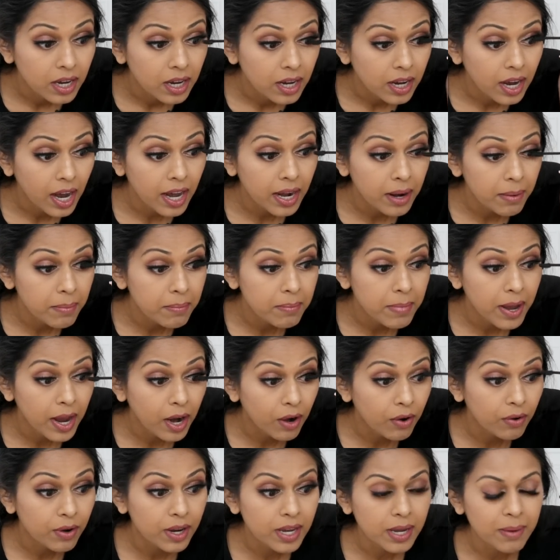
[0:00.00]
kind of
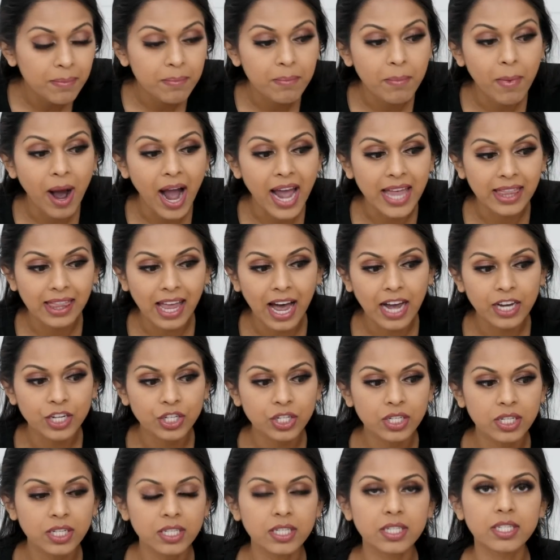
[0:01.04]
marry my
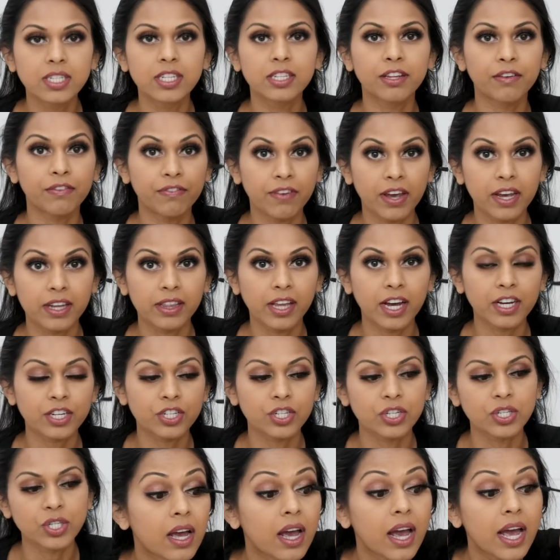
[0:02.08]
lashes to the fake
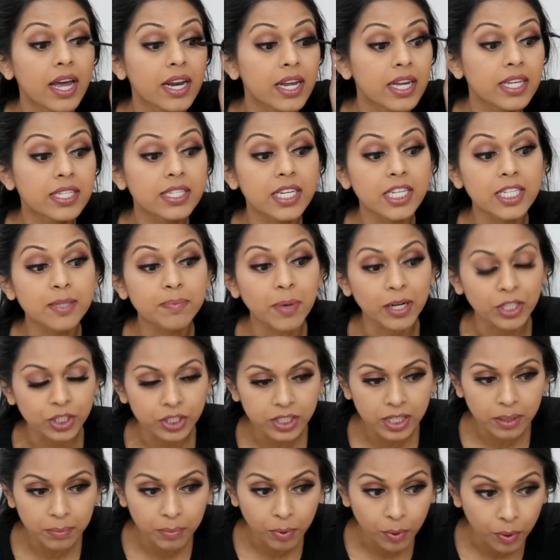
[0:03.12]
lashes. And it's
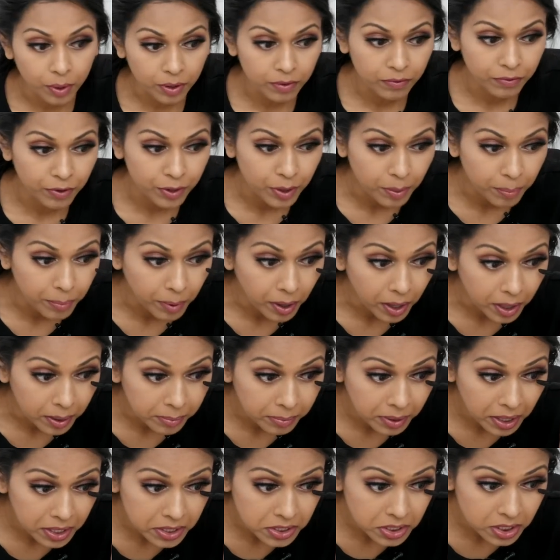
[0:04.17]
especially important for your bottom
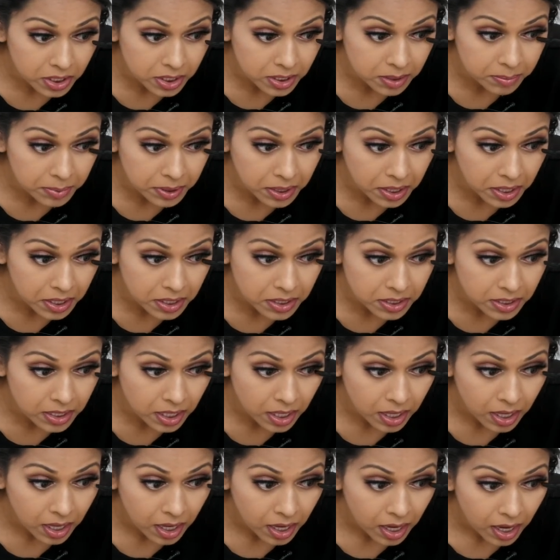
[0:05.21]
lashes because
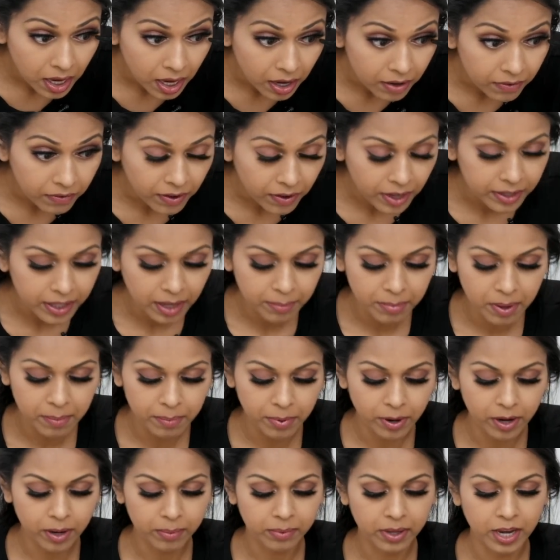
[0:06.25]
I find that my
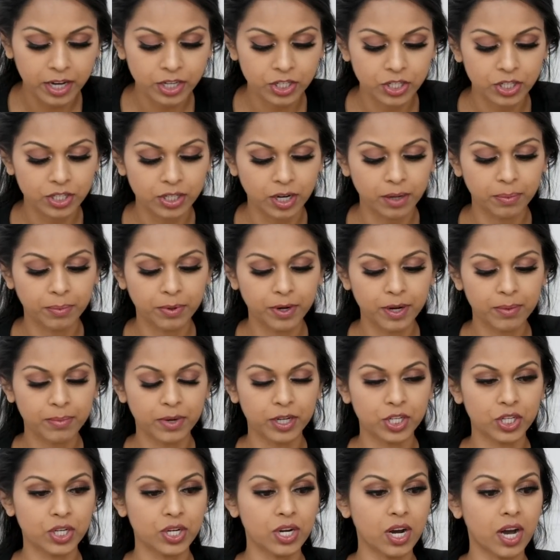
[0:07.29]
bottom lashes are pretty
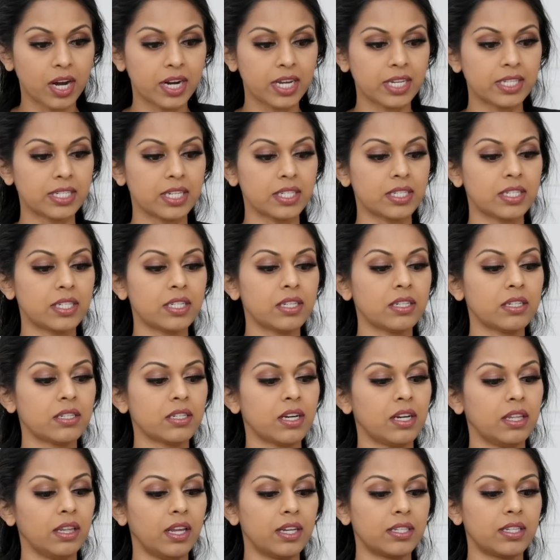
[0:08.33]
much non-existent
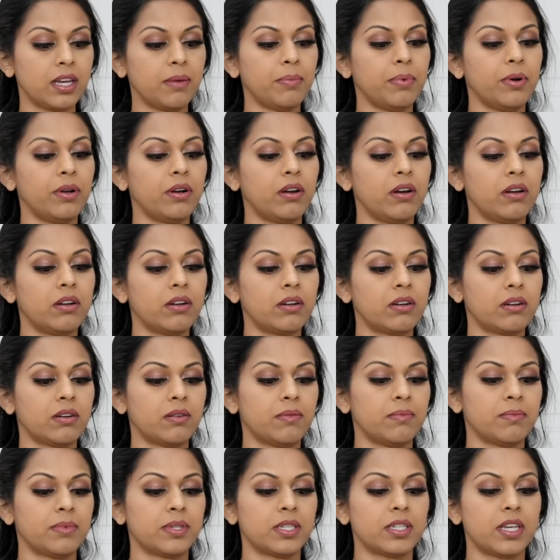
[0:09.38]
unless I put on
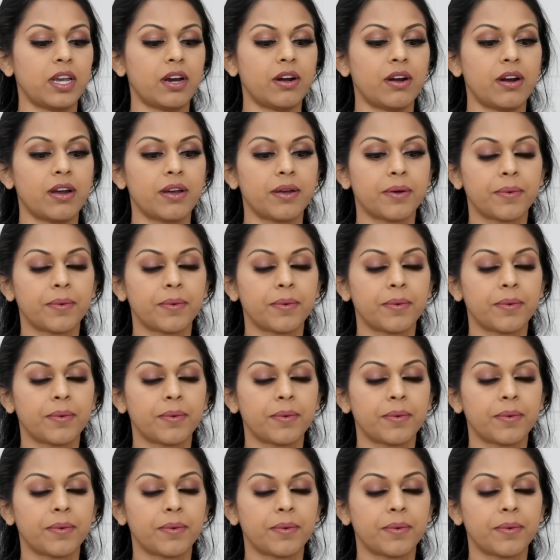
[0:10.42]
mascara.